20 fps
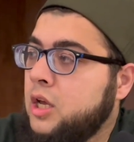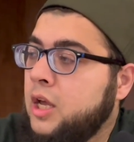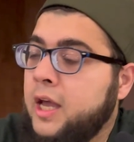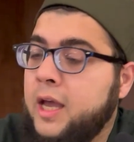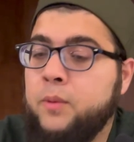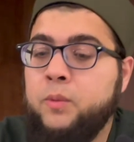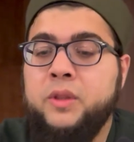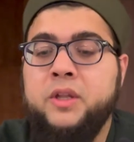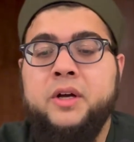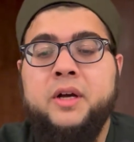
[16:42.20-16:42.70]

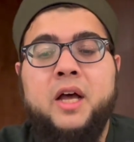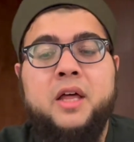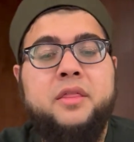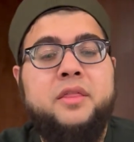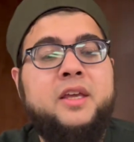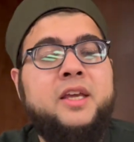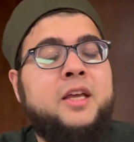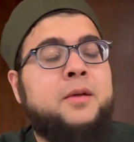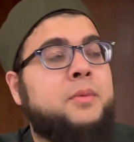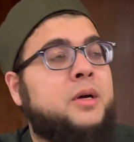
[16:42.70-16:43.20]
And when they're not
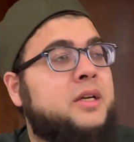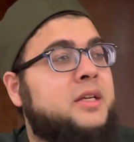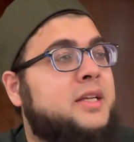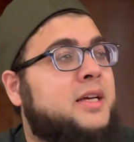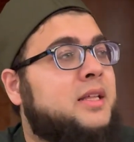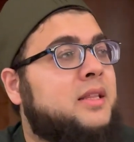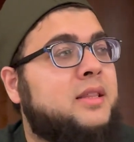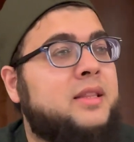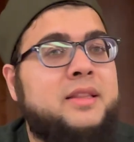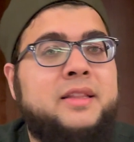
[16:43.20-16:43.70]
thinking about
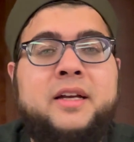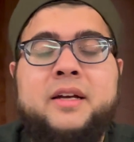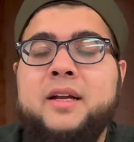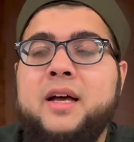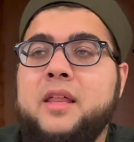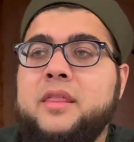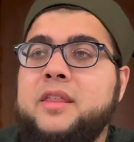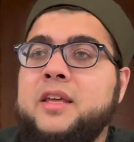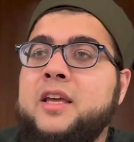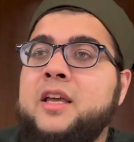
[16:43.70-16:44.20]
death, they're
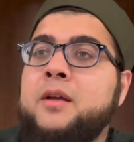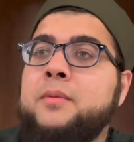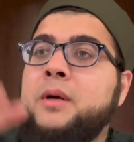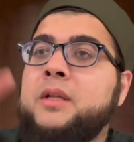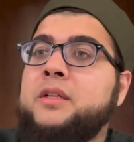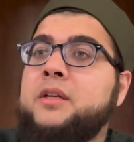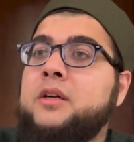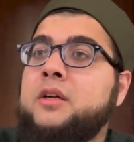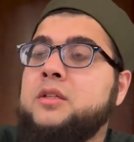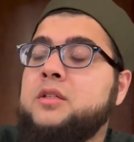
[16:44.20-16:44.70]
not thinking about
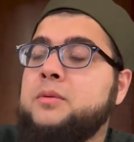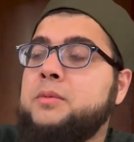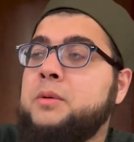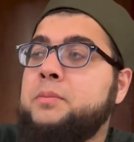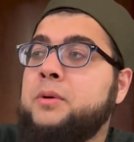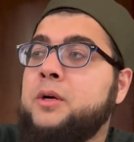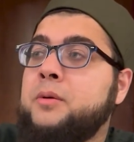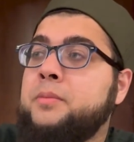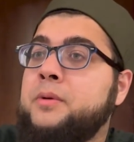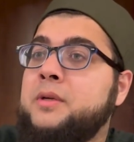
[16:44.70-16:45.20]
their ultimate
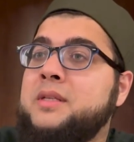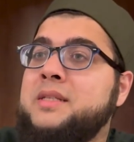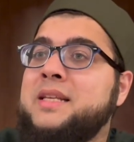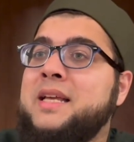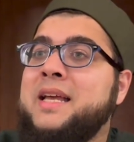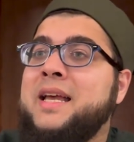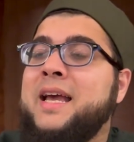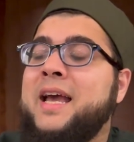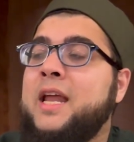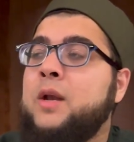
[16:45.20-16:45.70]
purpose.
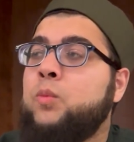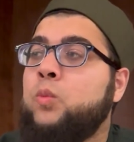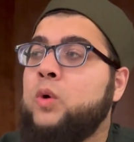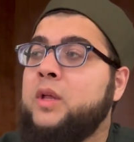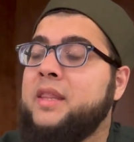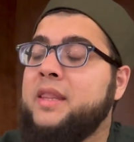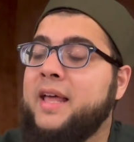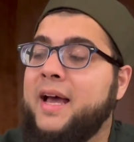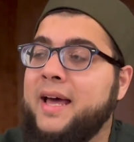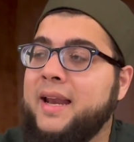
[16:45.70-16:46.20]
And
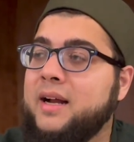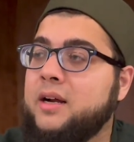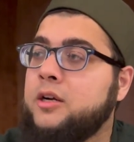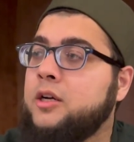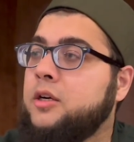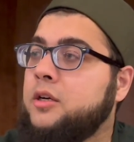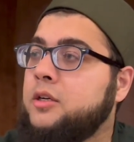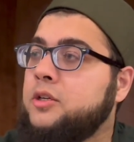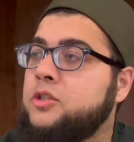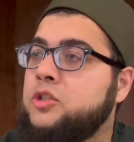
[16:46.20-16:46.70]
when that
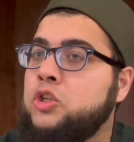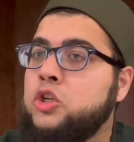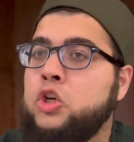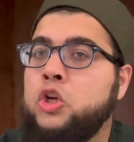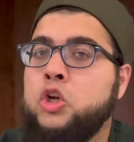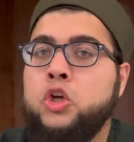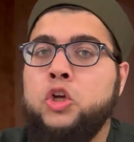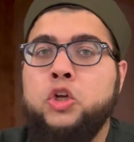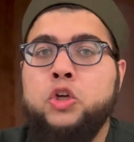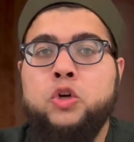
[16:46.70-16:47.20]
occurs,
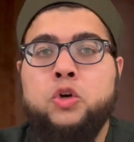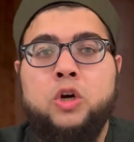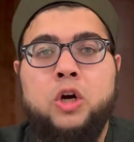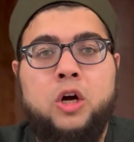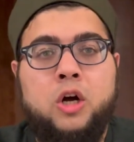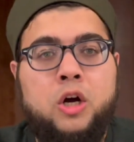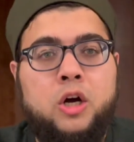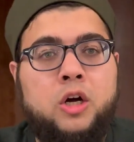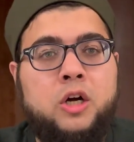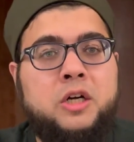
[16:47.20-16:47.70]
your
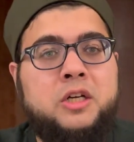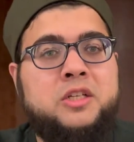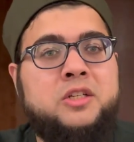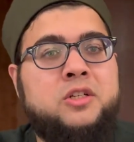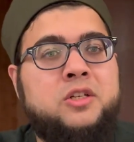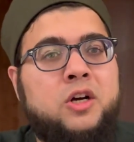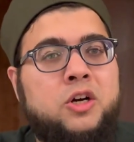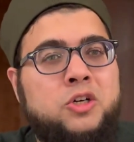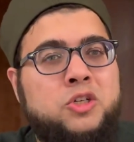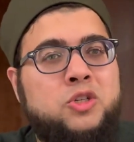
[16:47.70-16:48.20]
heart
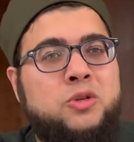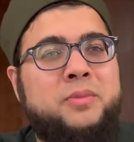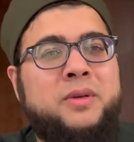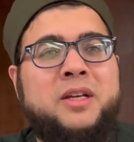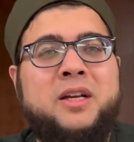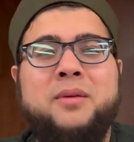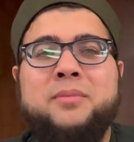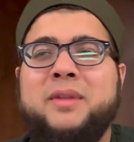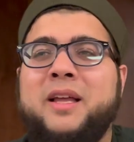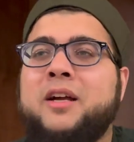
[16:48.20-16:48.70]
starts to
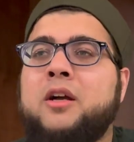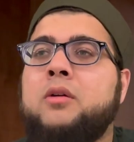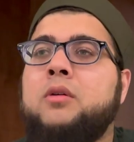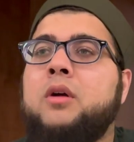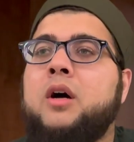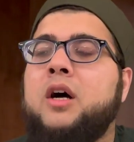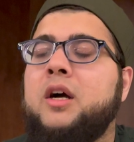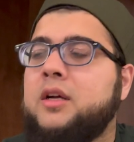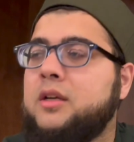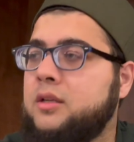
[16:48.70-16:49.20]
become like a
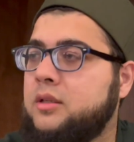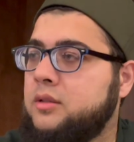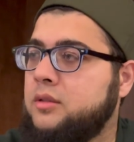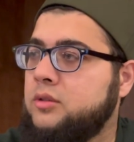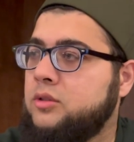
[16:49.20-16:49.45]
rock.